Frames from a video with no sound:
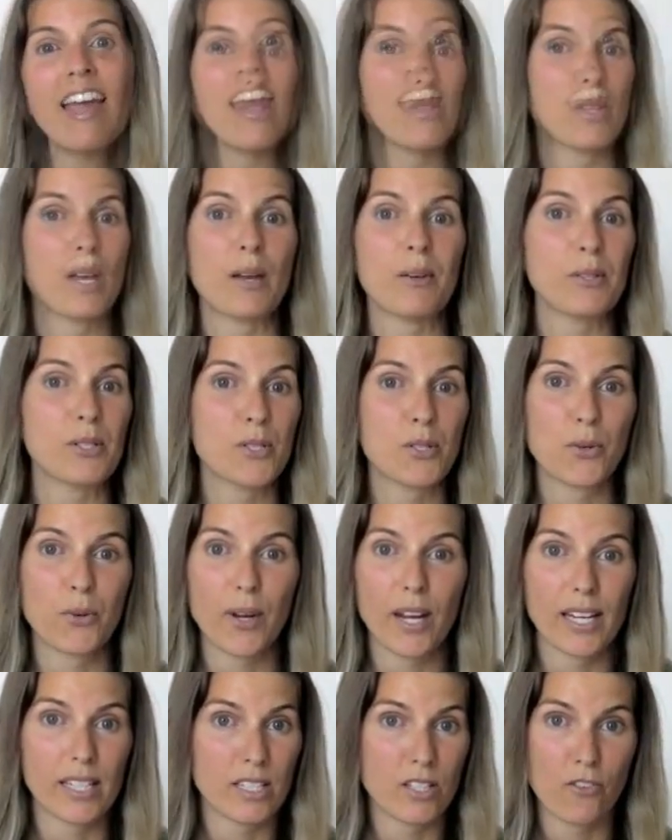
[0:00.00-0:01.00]
So that was
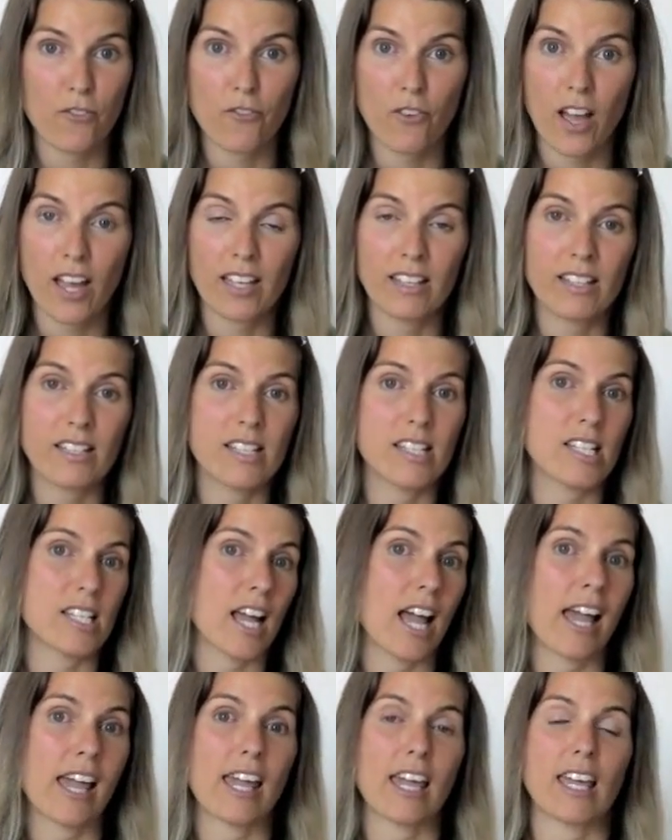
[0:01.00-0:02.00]
great to find this
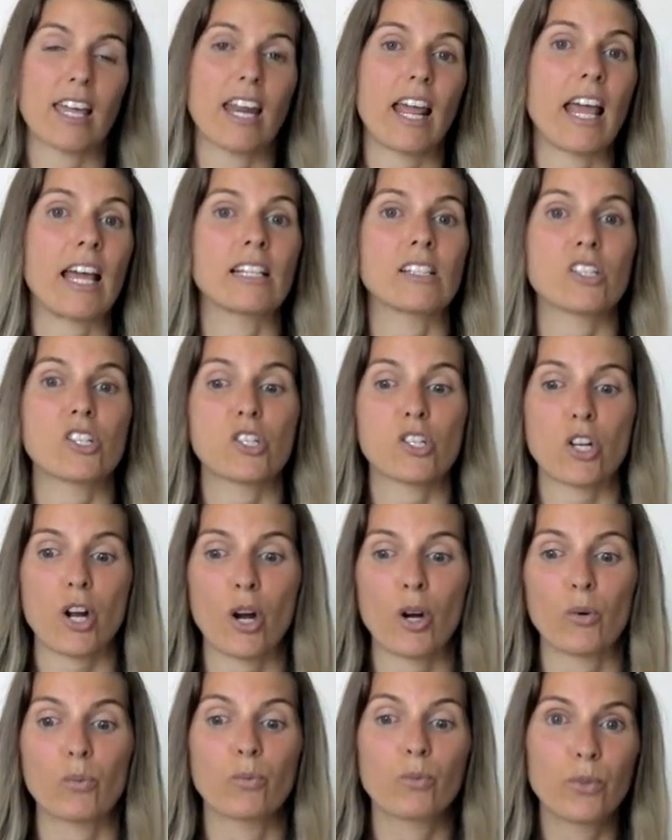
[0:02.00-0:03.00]
diet and
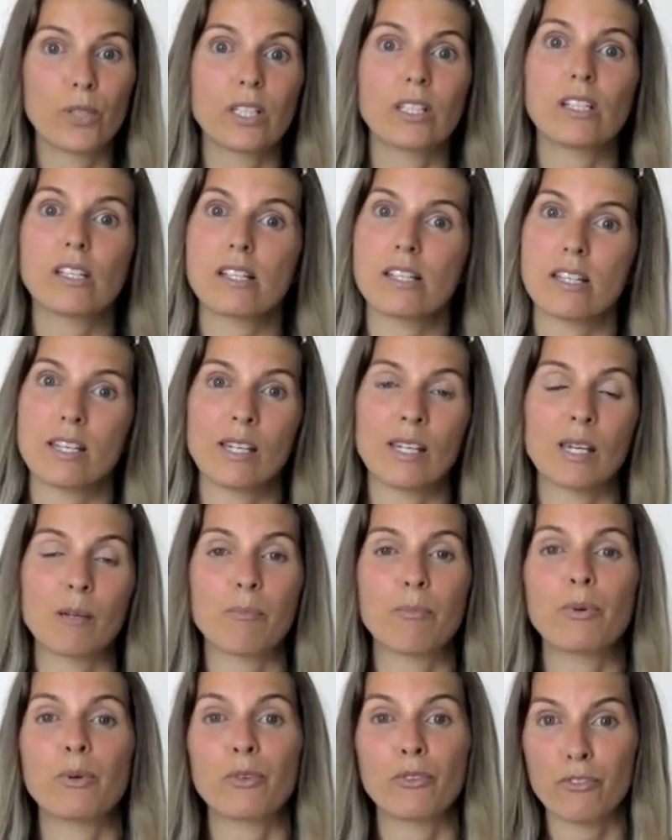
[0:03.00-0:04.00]
start really seeing
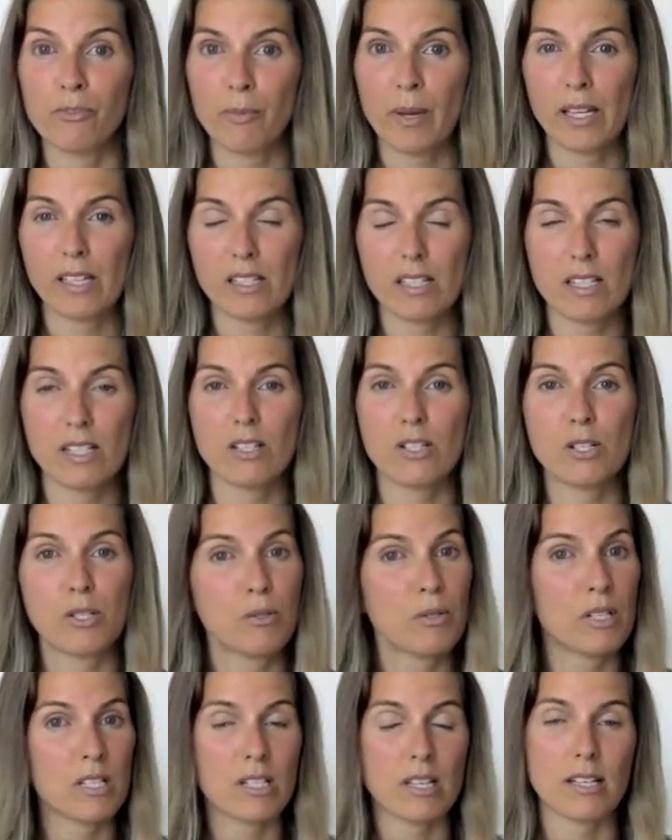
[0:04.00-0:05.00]
improvements as
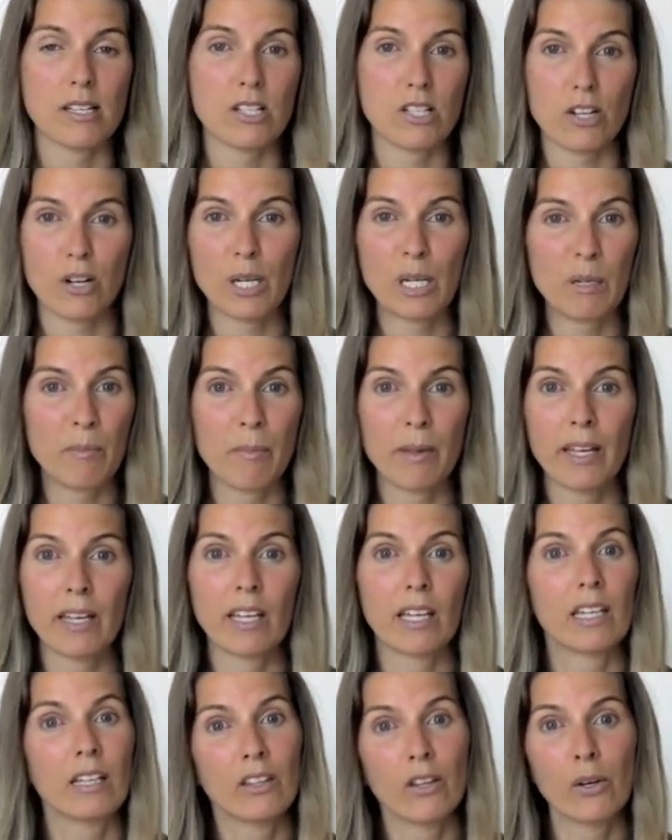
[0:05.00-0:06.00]
soon as I started
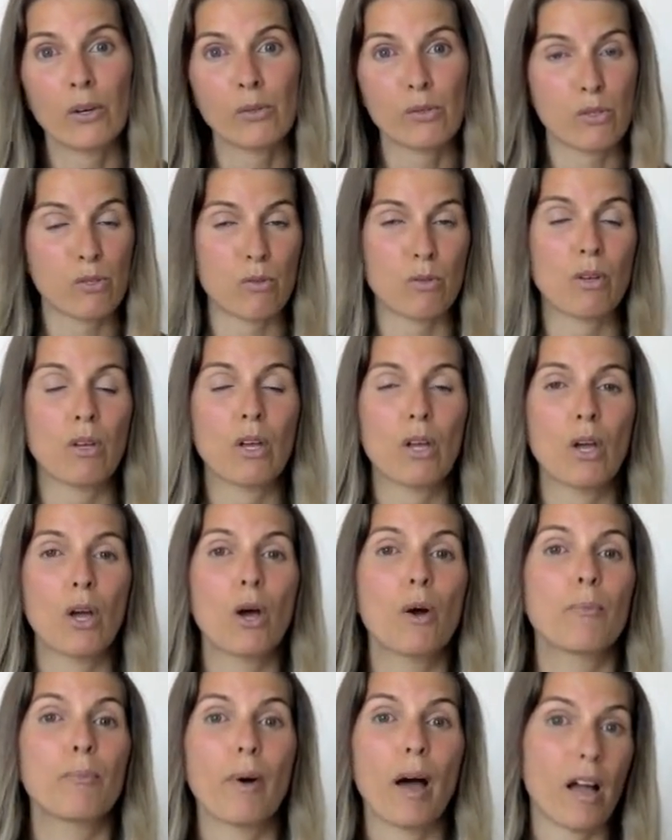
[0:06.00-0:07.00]
making those
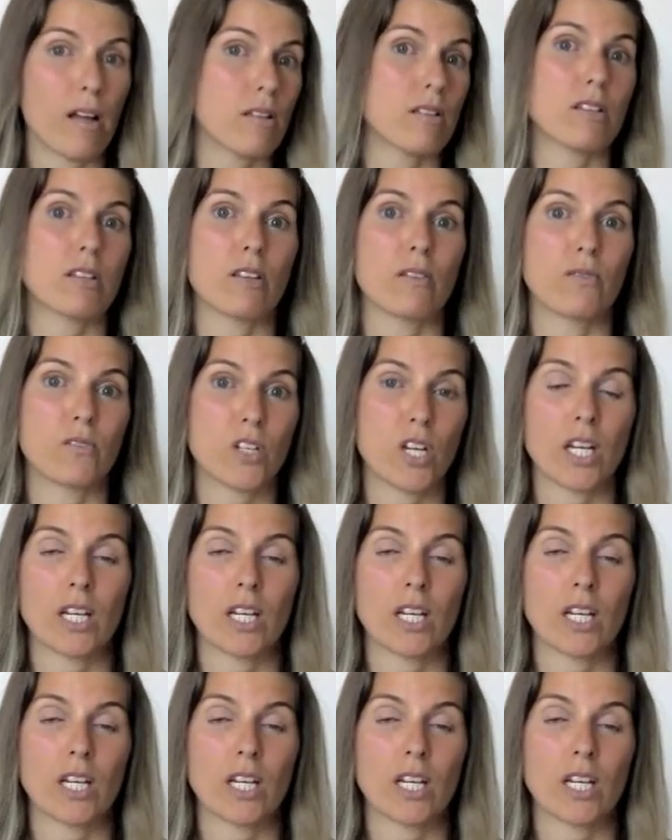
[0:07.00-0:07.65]
positive